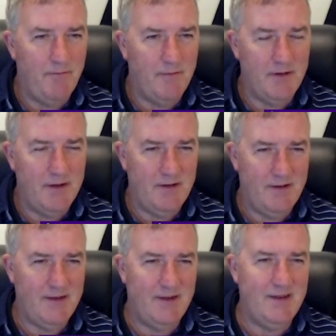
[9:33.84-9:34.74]
It
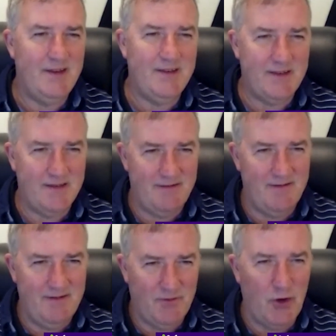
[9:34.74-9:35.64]
is
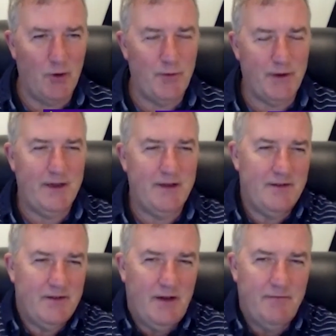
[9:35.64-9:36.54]

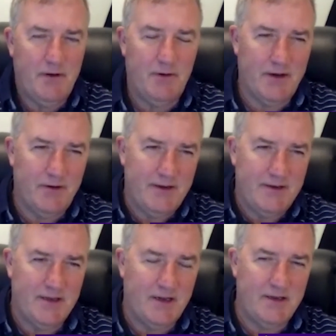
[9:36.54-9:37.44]
complicated stuff going on
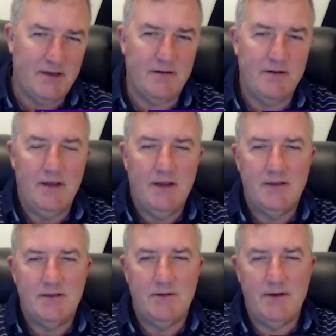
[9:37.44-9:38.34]
inside there.
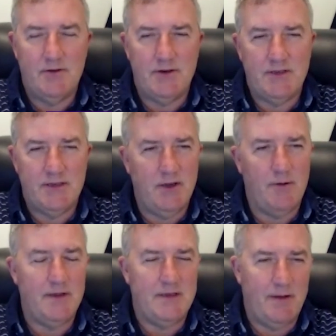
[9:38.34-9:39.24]
So in order to stop
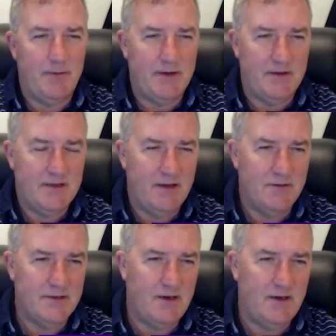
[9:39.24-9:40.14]
this happening,
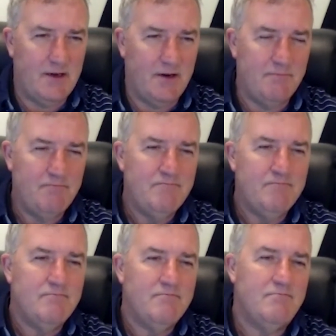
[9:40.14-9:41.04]
cells are
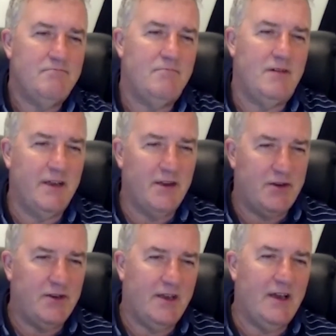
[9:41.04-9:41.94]

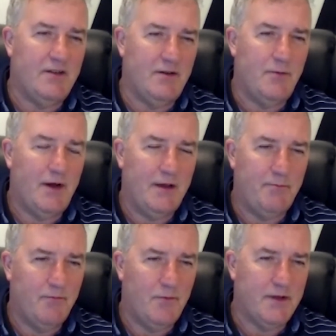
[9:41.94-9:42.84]
linked together by
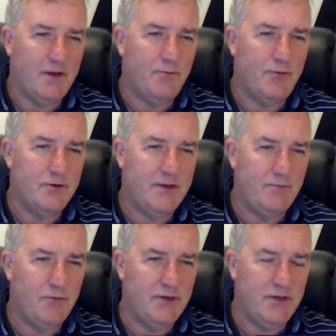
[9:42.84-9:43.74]
what they call
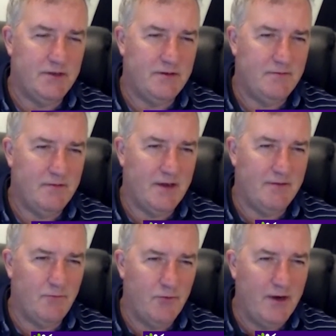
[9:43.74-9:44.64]
protein bridges, like
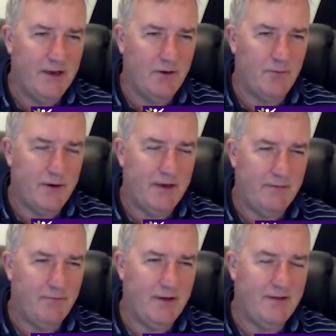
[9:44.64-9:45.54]
really complicated.
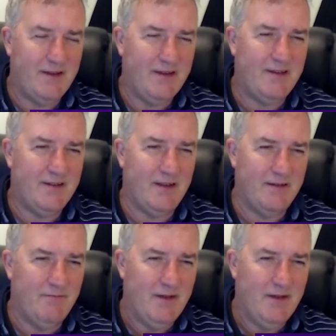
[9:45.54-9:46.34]
It's like